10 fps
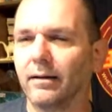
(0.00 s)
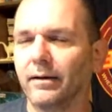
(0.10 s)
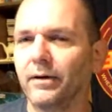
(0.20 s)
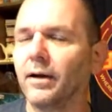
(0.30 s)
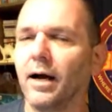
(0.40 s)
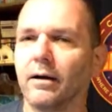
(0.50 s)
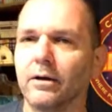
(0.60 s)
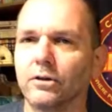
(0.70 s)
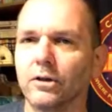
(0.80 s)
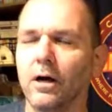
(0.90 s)
you're not
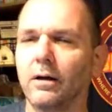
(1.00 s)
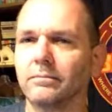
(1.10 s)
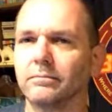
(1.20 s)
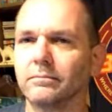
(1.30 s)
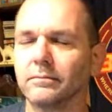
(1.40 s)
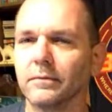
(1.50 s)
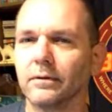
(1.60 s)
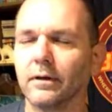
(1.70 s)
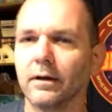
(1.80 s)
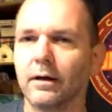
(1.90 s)
going to draw.
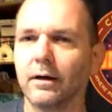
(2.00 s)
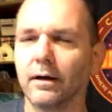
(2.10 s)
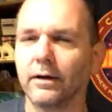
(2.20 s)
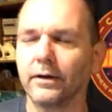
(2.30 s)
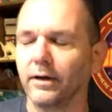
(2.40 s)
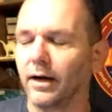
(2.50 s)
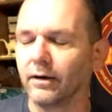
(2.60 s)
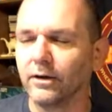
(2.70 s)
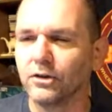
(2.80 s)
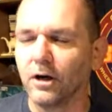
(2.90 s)
You're not
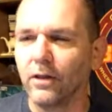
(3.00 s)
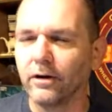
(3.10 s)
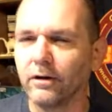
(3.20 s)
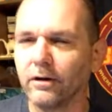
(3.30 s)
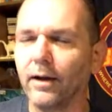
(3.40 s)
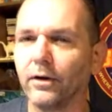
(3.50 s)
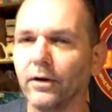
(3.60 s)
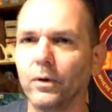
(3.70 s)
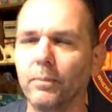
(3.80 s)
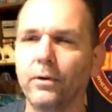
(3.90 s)
going to draw the crowd.
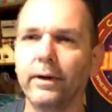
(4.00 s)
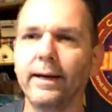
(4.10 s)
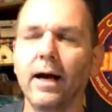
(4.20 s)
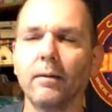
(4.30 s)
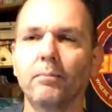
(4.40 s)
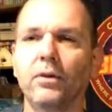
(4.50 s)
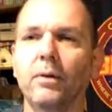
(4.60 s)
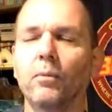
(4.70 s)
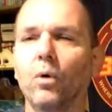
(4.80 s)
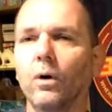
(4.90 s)
You're putting out
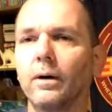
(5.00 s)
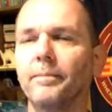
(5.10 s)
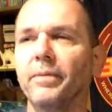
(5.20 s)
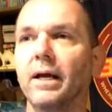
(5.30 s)
the more